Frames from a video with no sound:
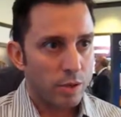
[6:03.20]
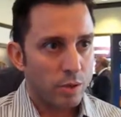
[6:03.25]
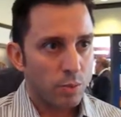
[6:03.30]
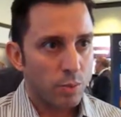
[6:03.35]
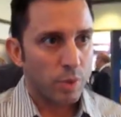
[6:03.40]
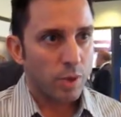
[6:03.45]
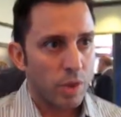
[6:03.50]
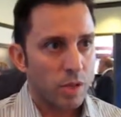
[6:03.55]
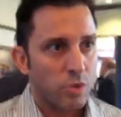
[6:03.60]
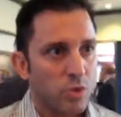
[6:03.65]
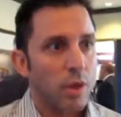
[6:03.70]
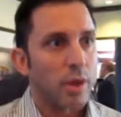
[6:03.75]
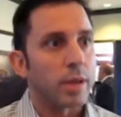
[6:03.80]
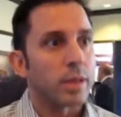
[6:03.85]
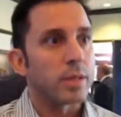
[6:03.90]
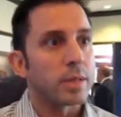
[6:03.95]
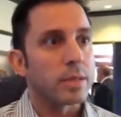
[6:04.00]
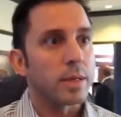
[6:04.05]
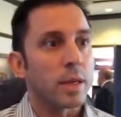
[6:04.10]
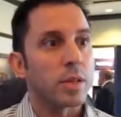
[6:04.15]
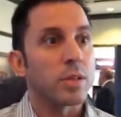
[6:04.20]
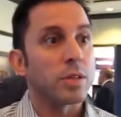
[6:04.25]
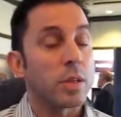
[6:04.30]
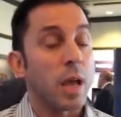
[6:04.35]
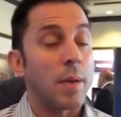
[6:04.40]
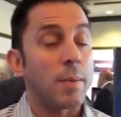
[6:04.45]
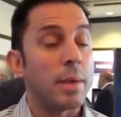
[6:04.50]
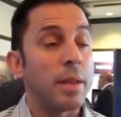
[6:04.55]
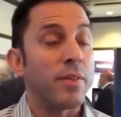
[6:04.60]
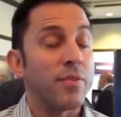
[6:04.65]
We're not trying to sell this.
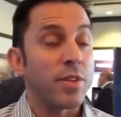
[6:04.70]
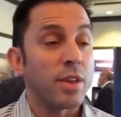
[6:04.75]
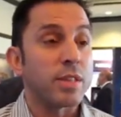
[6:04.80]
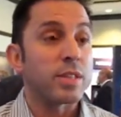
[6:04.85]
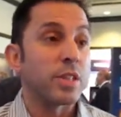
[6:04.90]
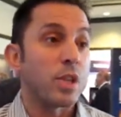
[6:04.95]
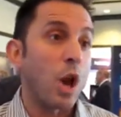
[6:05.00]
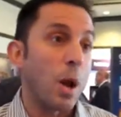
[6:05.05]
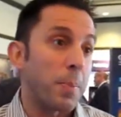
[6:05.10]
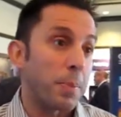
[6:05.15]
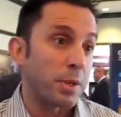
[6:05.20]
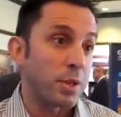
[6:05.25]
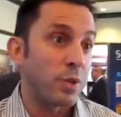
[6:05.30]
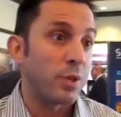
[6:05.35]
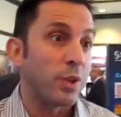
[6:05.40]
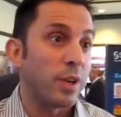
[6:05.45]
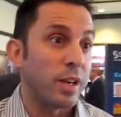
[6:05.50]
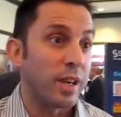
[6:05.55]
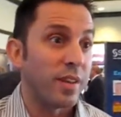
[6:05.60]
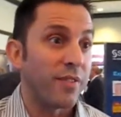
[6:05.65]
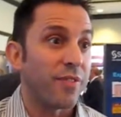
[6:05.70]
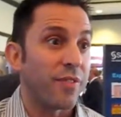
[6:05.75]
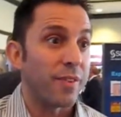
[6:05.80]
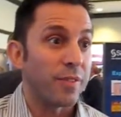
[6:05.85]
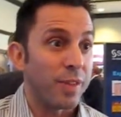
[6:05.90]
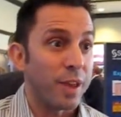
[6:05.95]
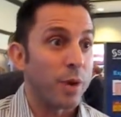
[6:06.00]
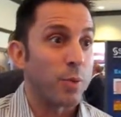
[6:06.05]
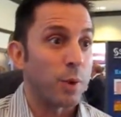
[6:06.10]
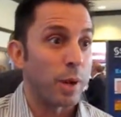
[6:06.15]
I mean, if there's an opportunity
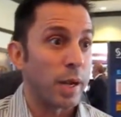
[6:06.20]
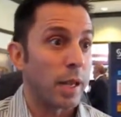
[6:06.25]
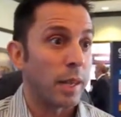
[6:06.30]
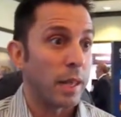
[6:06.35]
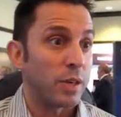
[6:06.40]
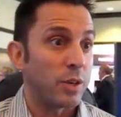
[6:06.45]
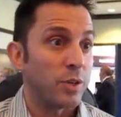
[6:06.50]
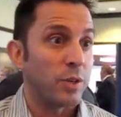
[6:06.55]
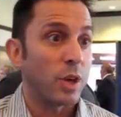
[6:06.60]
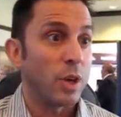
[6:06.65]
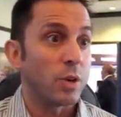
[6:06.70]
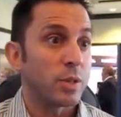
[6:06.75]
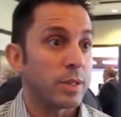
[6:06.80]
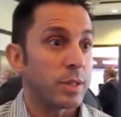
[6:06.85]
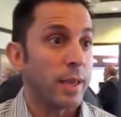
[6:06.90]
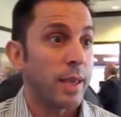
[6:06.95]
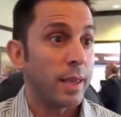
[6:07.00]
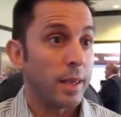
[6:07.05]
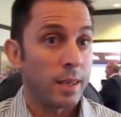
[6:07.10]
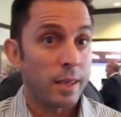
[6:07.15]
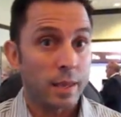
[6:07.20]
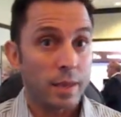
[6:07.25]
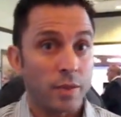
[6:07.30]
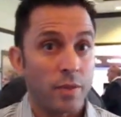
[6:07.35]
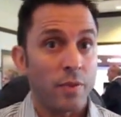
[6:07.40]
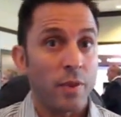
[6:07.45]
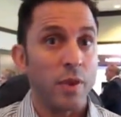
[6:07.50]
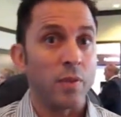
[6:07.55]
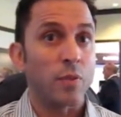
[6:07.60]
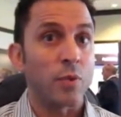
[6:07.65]
there, we're going to let you know. Say,
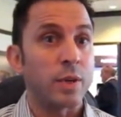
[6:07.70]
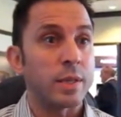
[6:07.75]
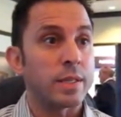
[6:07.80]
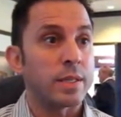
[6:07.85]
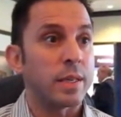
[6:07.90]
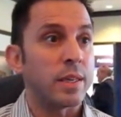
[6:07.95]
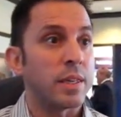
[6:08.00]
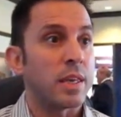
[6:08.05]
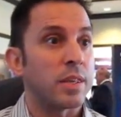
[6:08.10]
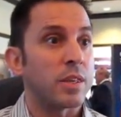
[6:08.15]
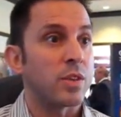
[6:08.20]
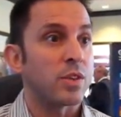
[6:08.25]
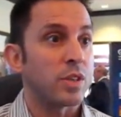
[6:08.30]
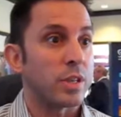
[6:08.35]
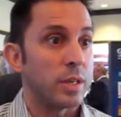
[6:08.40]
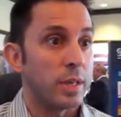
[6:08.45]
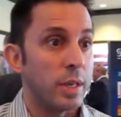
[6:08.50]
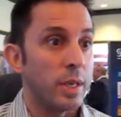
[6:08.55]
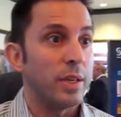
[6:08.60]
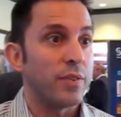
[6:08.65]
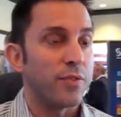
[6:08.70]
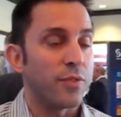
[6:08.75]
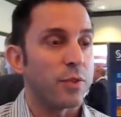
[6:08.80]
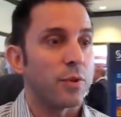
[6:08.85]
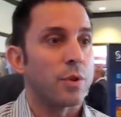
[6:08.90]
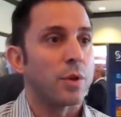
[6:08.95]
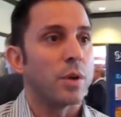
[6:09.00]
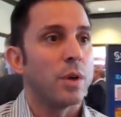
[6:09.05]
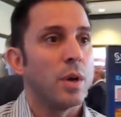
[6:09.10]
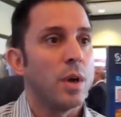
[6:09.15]
if we see that there's a need
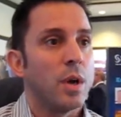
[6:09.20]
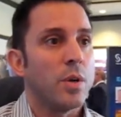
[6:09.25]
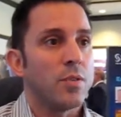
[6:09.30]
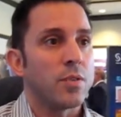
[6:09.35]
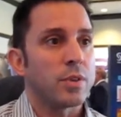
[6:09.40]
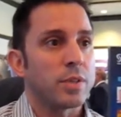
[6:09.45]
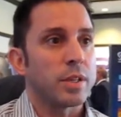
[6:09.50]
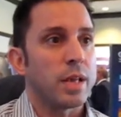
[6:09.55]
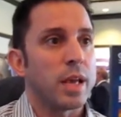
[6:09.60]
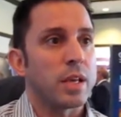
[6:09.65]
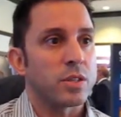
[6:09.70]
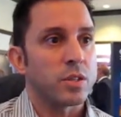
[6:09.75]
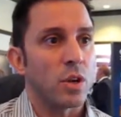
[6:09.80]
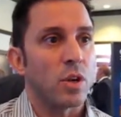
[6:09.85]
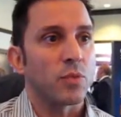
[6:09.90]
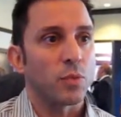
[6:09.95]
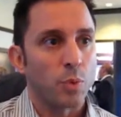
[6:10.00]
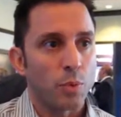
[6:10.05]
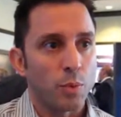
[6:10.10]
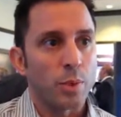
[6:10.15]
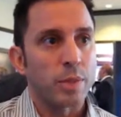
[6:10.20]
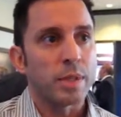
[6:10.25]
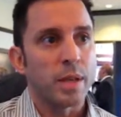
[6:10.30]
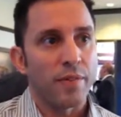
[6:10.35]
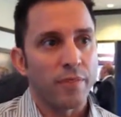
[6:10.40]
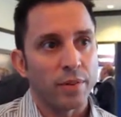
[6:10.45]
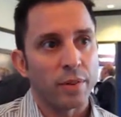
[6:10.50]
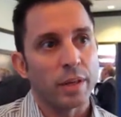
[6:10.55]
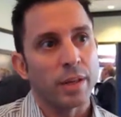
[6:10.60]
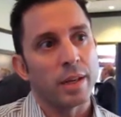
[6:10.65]
for SaaS software, we're
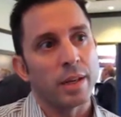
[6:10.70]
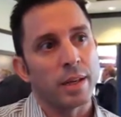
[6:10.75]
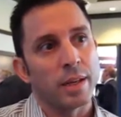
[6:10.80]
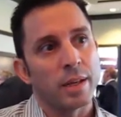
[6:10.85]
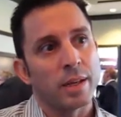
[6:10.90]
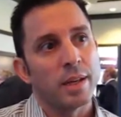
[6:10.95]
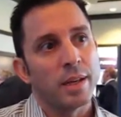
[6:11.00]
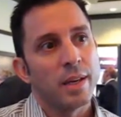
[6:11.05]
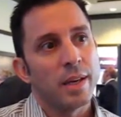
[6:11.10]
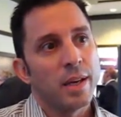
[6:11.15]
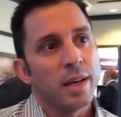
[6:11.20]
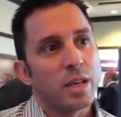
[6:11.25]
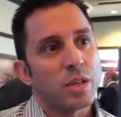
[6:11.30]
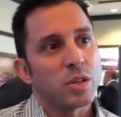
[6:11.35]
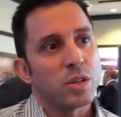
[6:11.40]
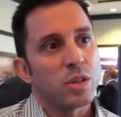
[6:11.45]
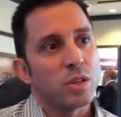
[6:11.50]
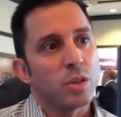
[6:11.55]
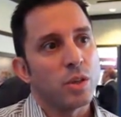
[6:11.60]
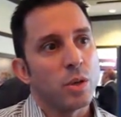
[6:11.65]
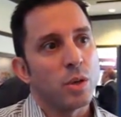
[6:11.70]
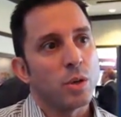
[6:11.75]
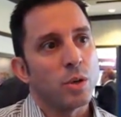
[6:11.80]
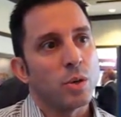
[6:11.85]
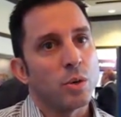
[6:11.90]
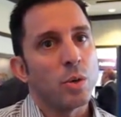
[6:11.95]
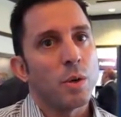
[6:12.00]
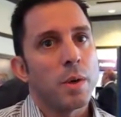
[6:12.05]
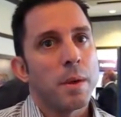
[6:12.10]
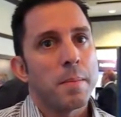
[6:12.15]
definitely going to, you
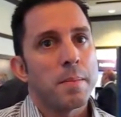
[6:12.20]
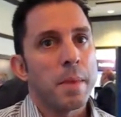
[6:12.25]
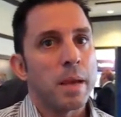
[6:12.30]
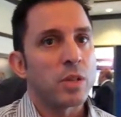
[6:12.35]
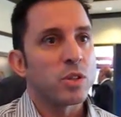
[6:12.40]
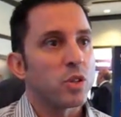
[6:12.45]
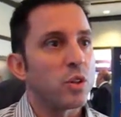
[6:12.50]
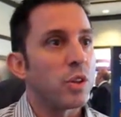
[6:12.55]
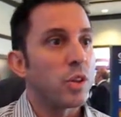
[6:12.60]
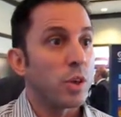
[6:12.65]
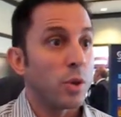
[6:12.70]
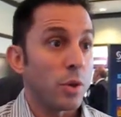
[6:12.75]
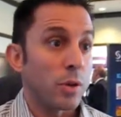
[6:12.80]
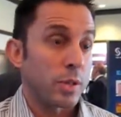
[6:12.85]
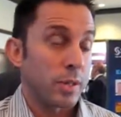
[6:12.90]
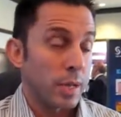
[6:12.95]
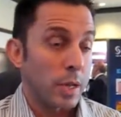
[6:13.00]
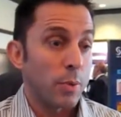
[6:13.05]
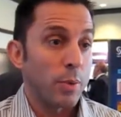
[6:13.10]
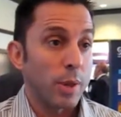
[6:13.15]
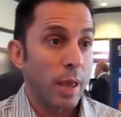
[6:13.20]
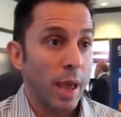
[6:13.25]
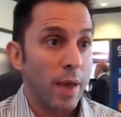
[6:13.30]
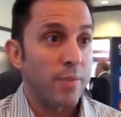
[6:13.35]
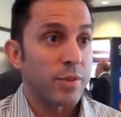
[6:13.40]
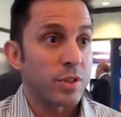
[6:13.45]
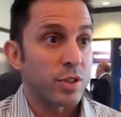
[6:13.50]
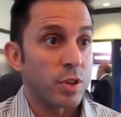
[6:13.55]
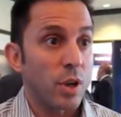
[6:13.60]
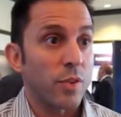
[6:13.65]
know, make sure that you understand we
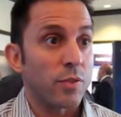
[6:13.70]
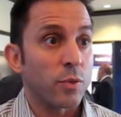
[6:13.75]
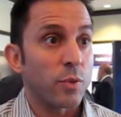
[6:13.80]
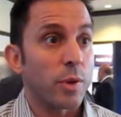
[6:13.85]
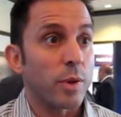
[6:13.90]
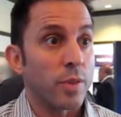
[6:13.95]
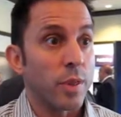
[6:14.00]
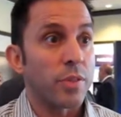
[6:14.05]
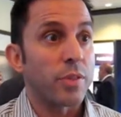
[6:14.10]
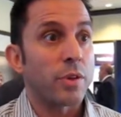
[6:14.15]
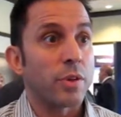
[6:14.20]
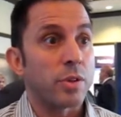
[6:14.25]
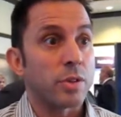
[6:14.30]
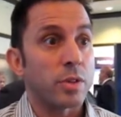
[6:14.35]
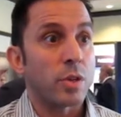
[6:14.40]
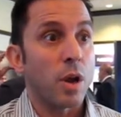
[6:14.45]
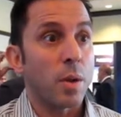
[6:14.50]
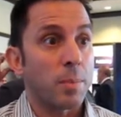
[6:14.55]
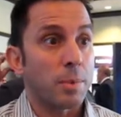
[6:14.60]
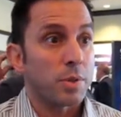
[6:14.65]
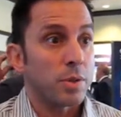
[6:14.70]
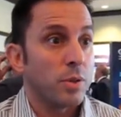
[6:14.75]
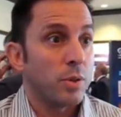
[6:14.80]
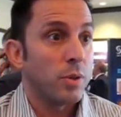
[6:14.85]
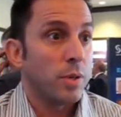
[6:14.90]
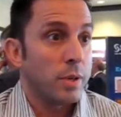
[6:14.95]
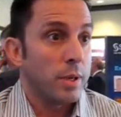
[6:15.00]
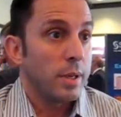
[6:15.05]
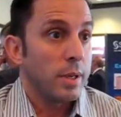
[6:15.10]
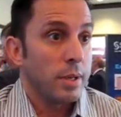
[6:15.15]
have the software and that there's an
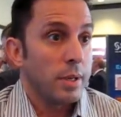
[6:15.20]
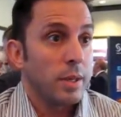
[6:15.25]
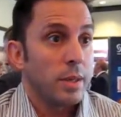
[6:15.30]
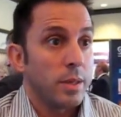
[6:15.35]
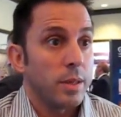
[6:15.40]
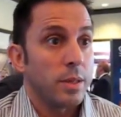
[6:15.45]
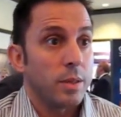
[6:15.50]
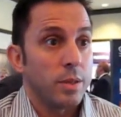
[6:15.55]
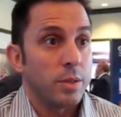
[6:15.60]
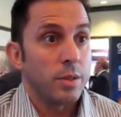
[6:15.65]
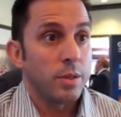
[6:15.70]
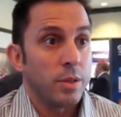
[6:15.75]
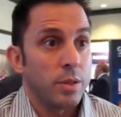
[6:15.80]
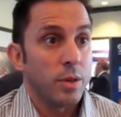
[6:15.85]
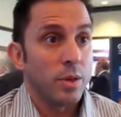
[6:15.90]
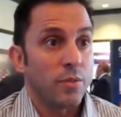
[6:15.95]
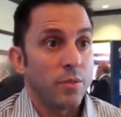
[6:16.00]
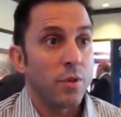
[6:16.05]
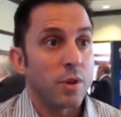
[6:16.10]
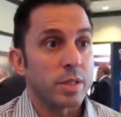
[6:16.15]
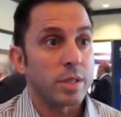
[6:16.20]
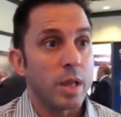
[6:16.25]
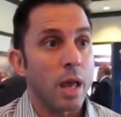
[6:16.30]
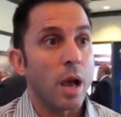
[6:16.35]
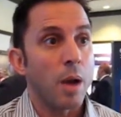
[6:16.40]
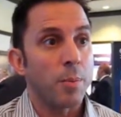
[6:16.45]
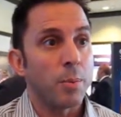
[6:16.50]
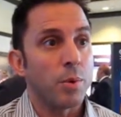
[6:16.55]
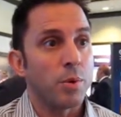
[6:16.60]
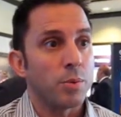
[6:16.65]
opportunity, you know, for us to
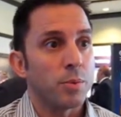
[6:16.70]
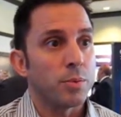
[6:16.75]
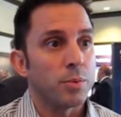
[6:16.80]
help you.